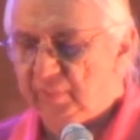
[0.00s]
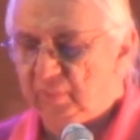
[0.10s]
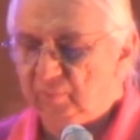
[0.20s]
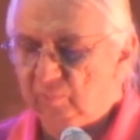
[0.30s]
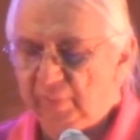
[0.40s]
of the
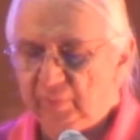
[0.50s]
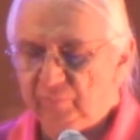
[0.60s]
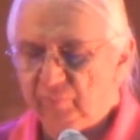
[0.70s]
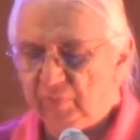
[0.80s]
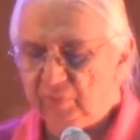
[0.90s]
rights of
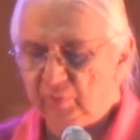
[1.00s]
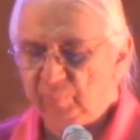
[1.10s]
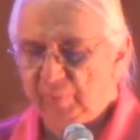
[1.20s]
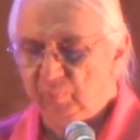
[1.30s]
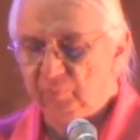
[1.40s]
Indigenous
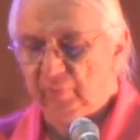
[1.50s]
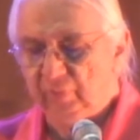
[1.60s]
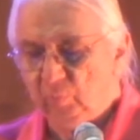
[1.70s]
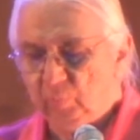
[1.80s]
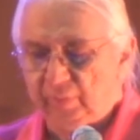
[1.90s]
peoples,
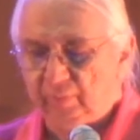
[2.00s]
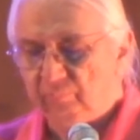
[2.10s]
including